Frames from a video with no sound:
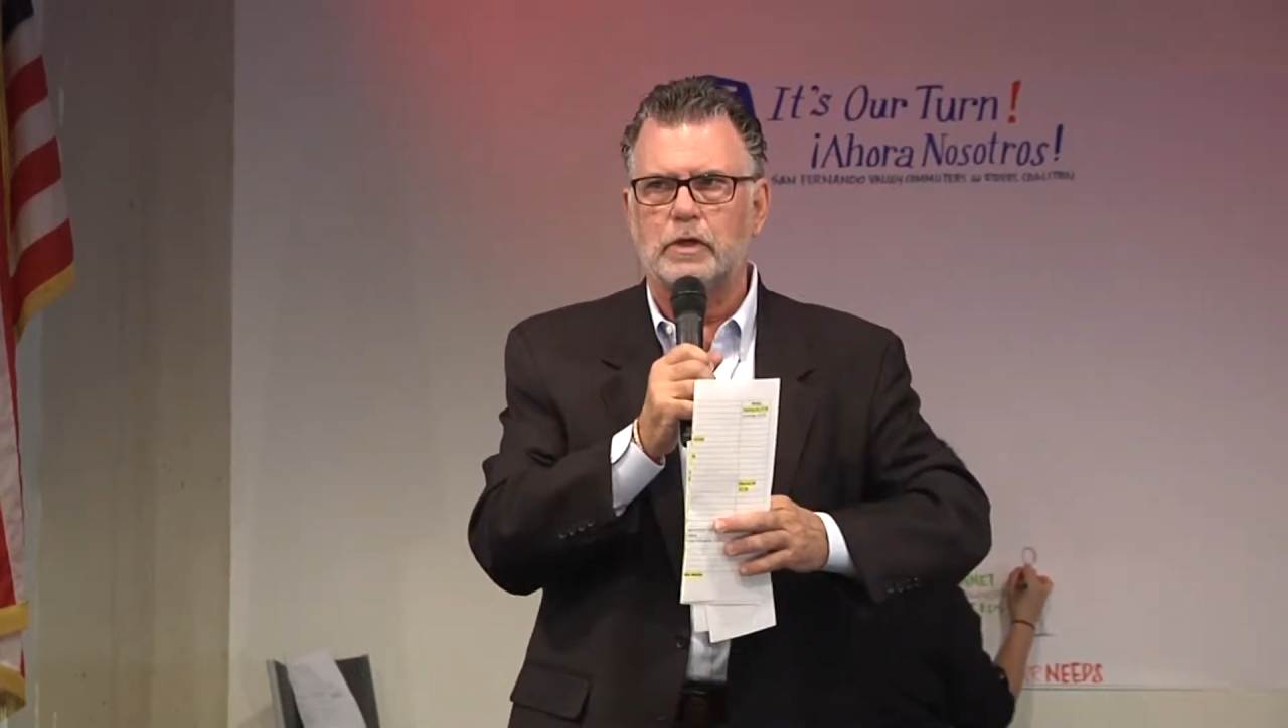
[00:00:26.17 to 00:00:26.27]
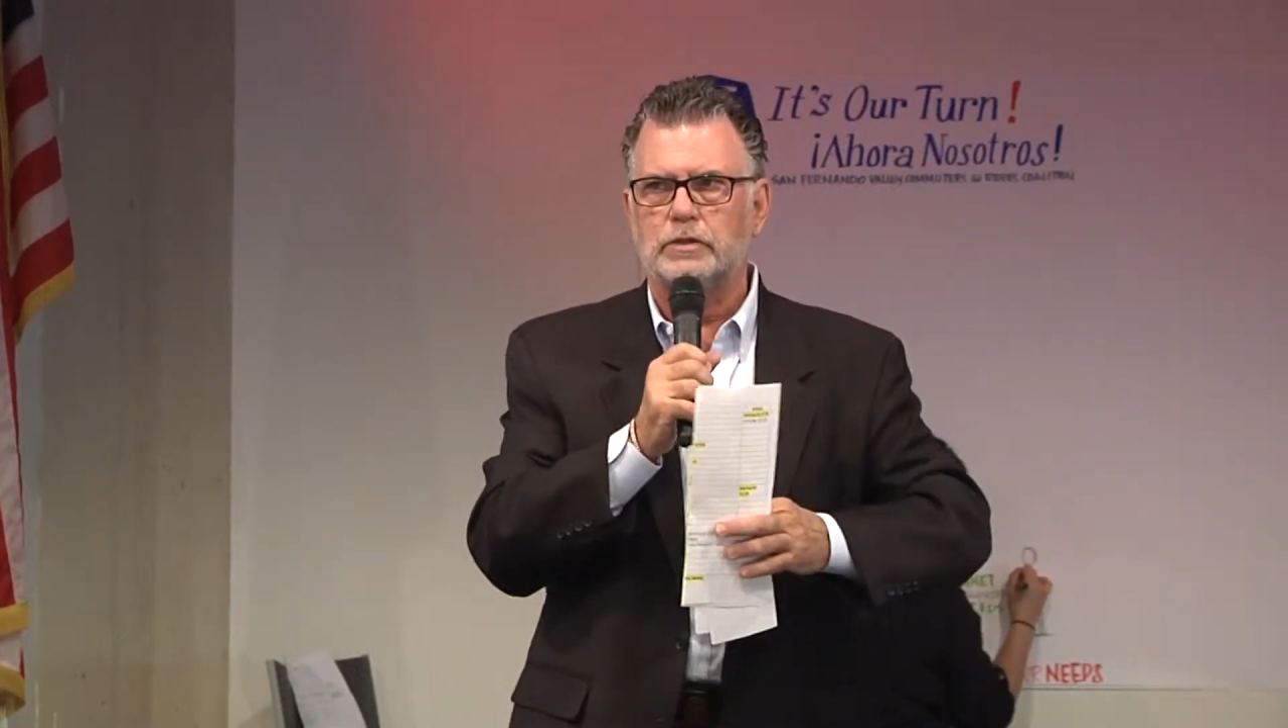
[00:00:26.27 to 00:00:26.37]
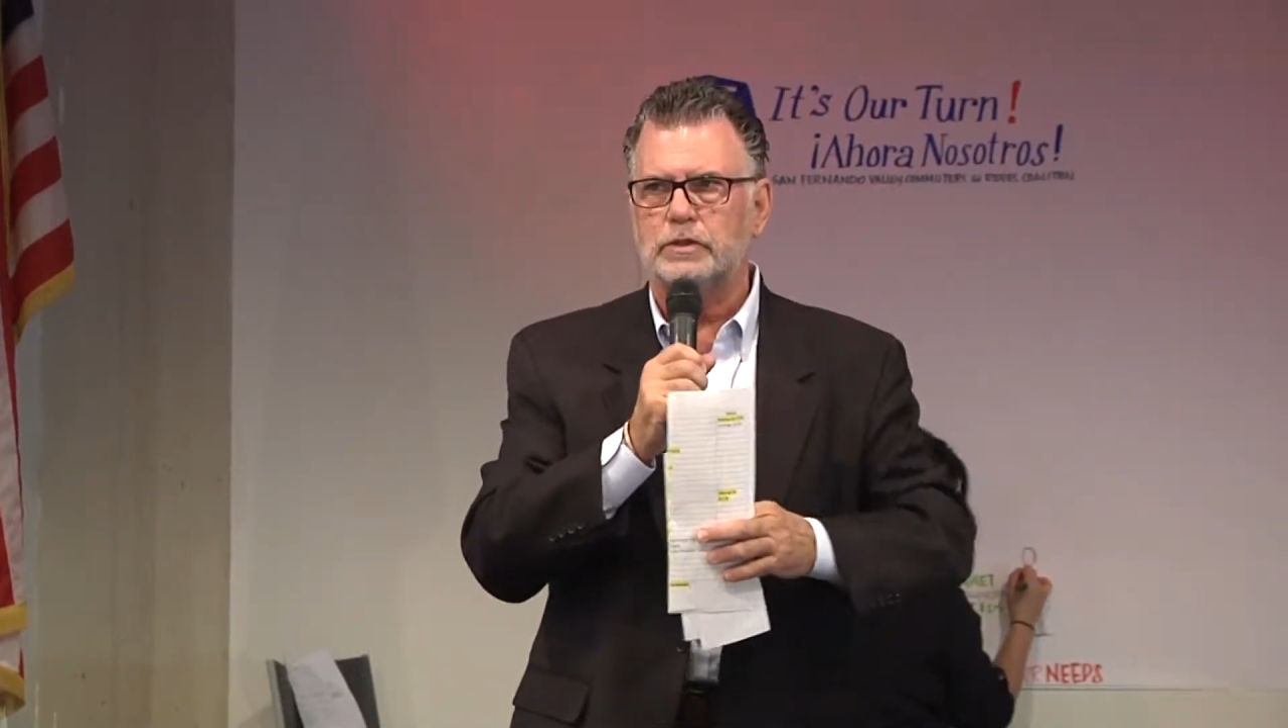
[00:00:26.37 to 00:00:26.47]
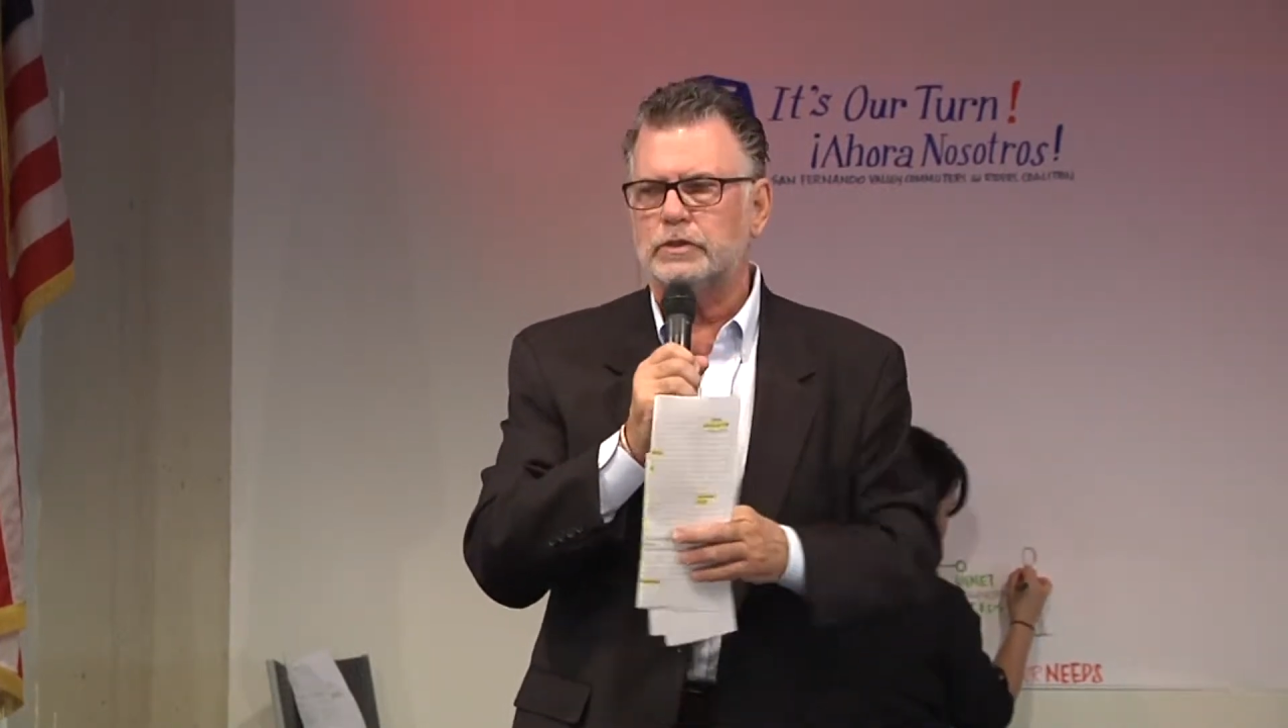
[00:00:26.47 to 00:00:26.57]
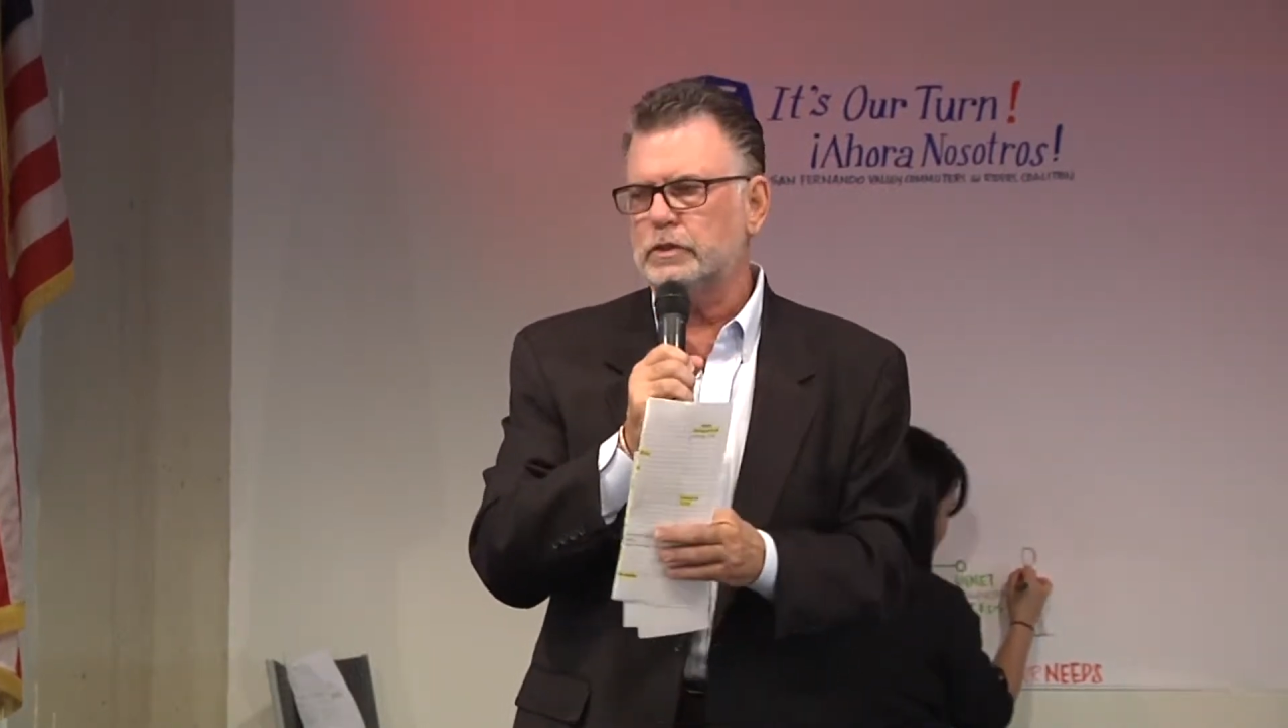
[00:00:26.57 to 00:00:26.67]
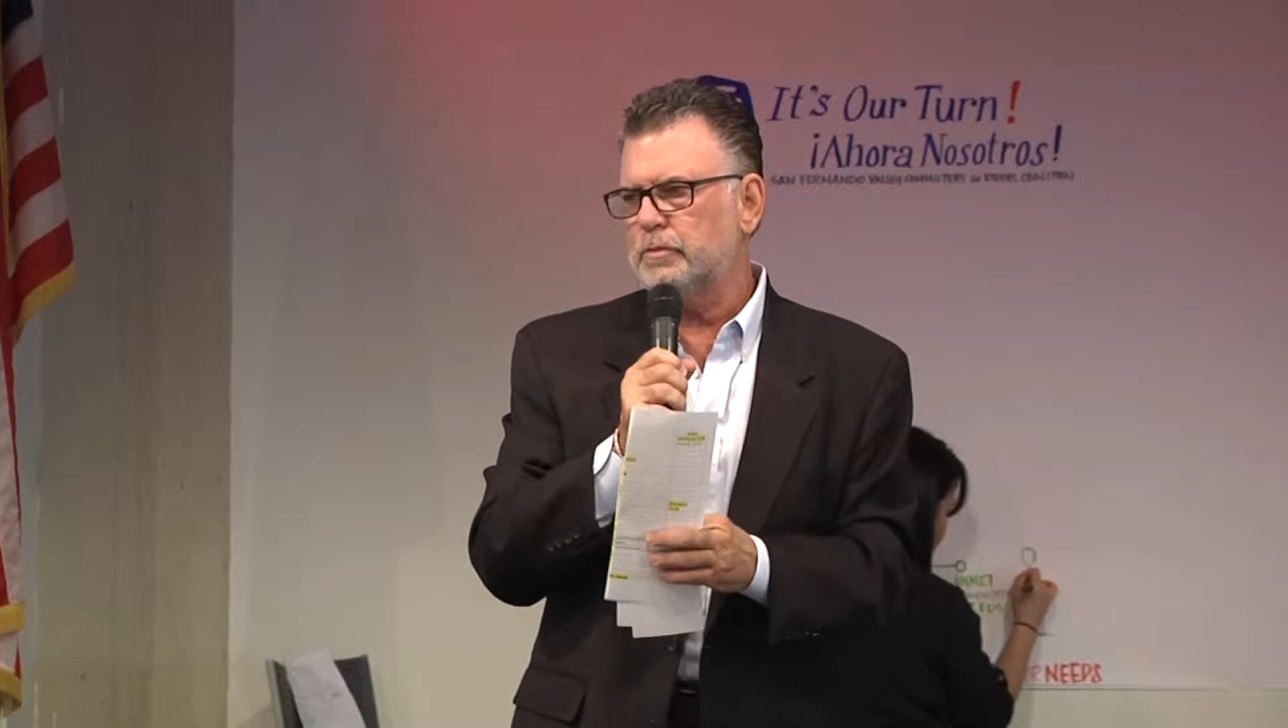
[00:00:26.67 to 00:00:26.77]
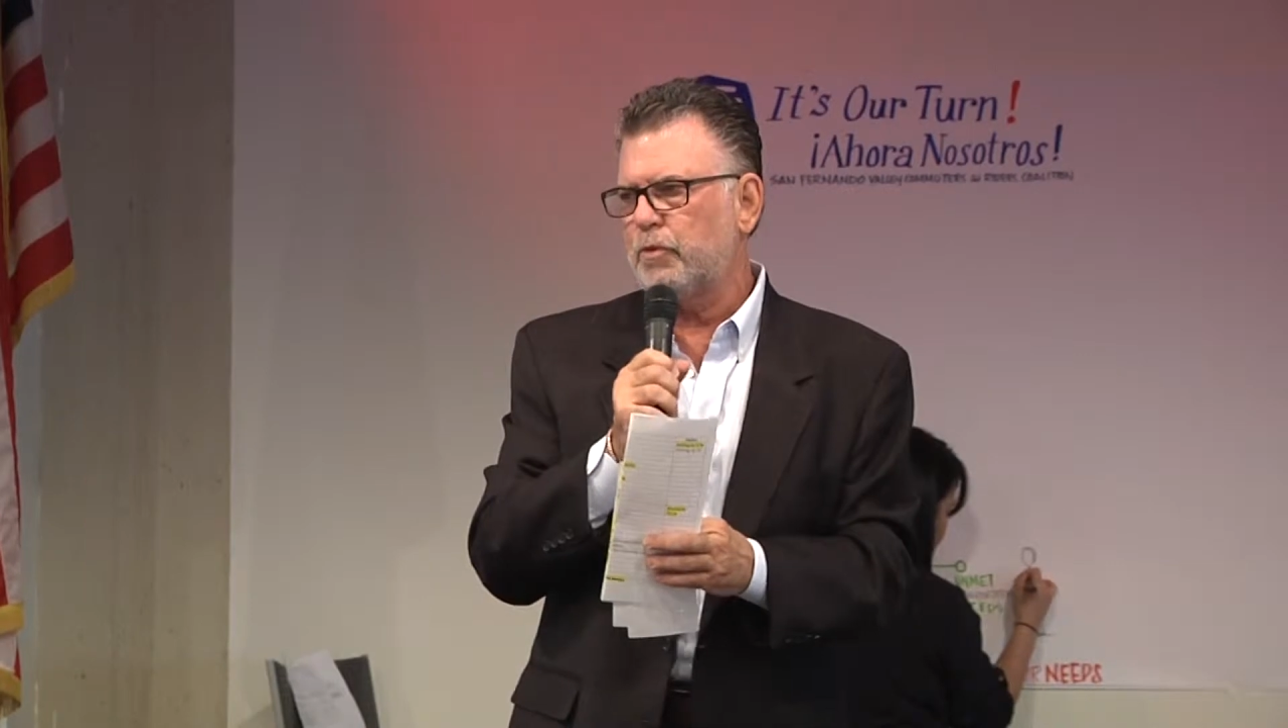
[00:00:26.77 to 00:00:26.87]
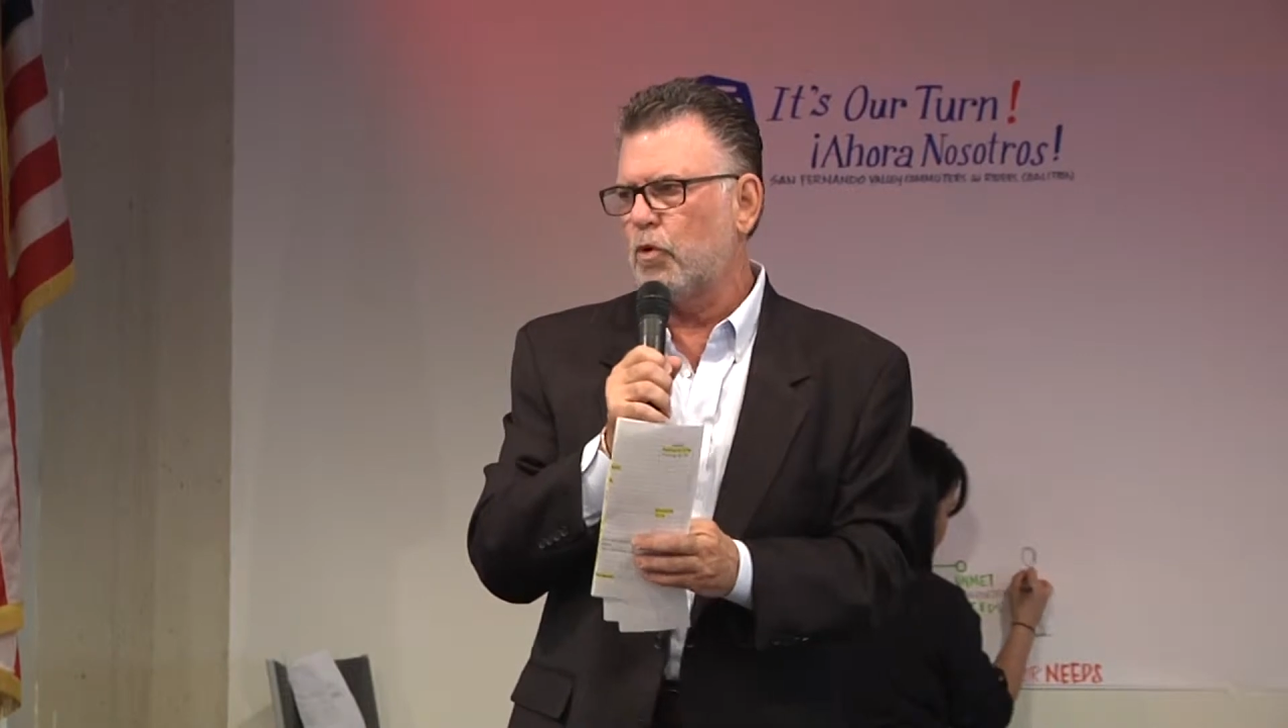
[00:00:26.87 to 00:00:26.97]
because it's an